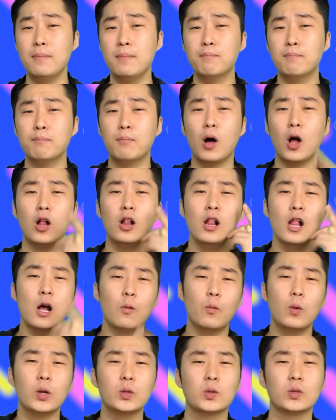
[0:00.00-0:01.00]
Pinball,
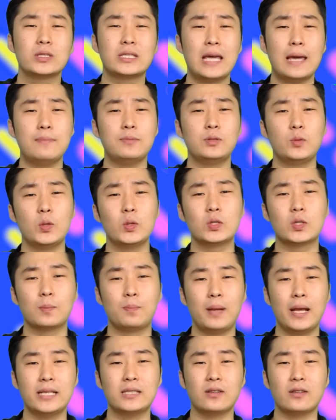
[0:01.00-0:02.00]
one of those games we used to
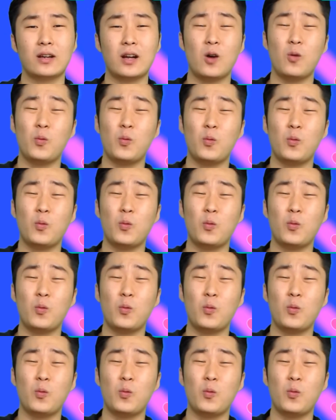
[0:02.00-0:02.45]
play on our